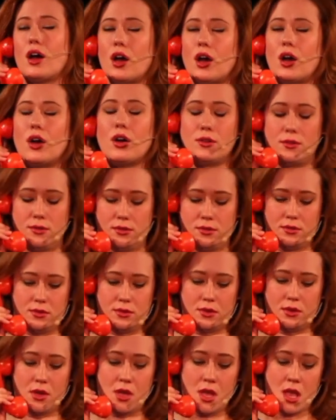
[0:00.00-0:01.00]
Oh.
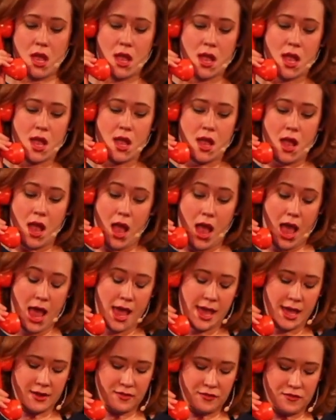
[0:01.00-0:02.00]
I
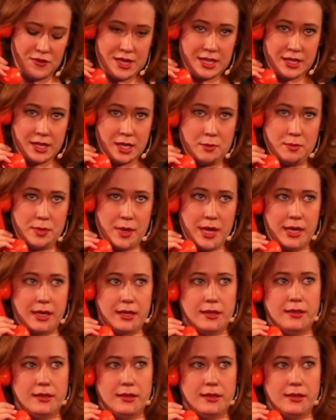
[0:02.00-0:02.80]
had a feeling, but